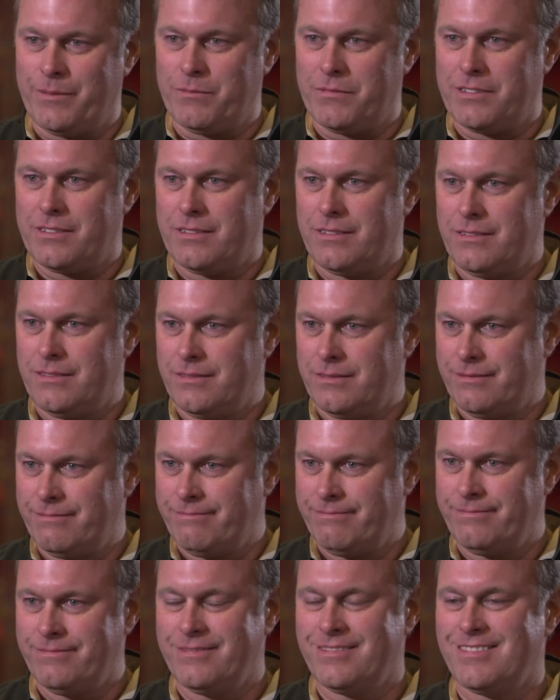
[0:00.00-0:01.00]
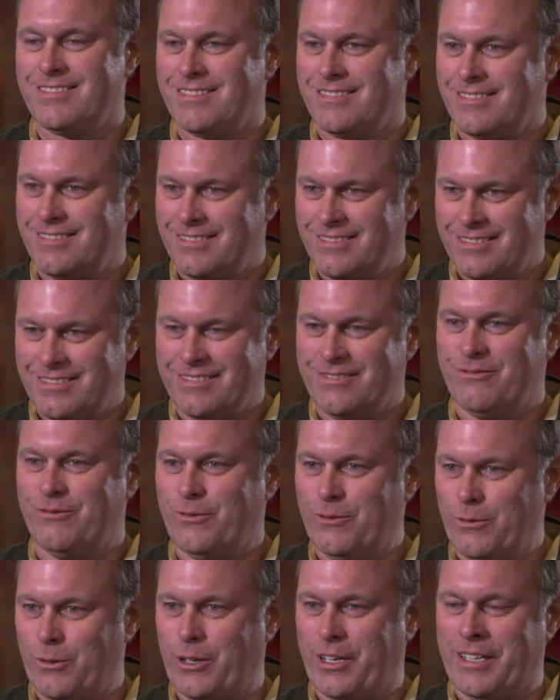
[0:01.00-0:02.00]
James
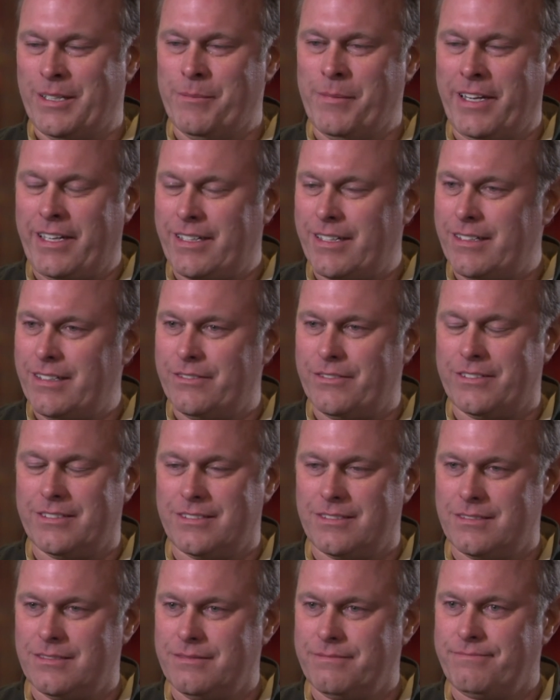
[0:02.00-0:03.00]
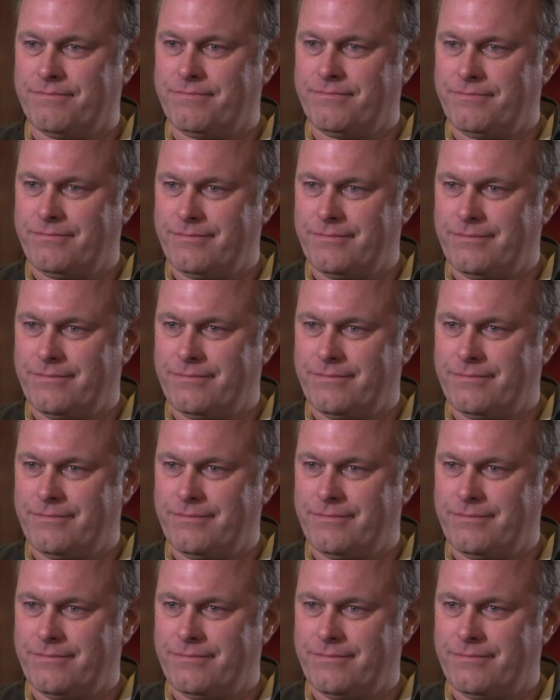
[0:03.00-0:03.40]
were going to make a difference.